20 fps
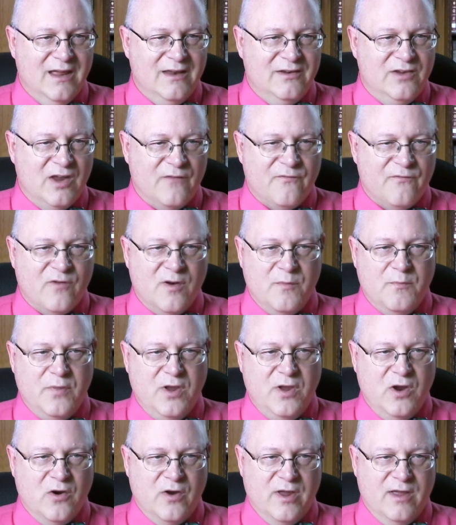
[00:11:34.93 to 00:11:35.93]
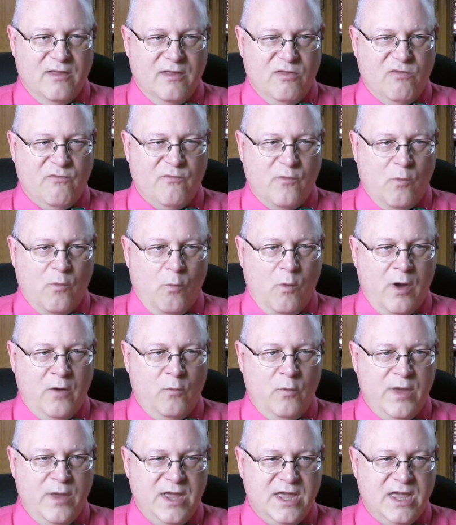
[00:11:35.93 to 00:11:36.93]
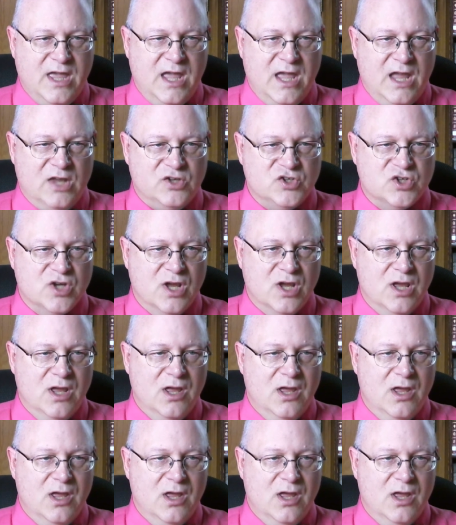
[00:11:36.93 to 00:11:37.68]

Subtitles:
different periods for 1 week each.